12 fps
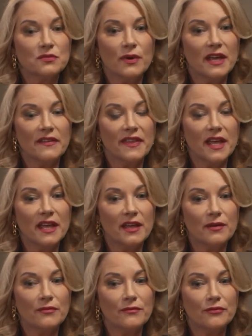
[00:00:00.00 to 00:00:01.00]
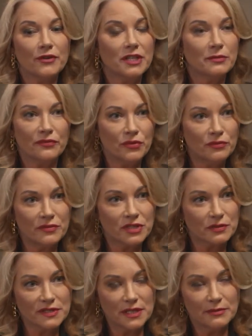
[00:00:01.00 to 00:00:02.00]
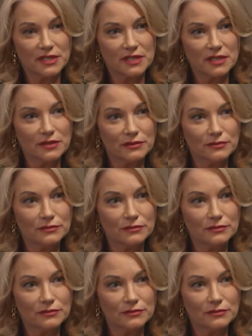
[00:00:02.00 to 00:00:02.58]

where their freedom of movement was limited.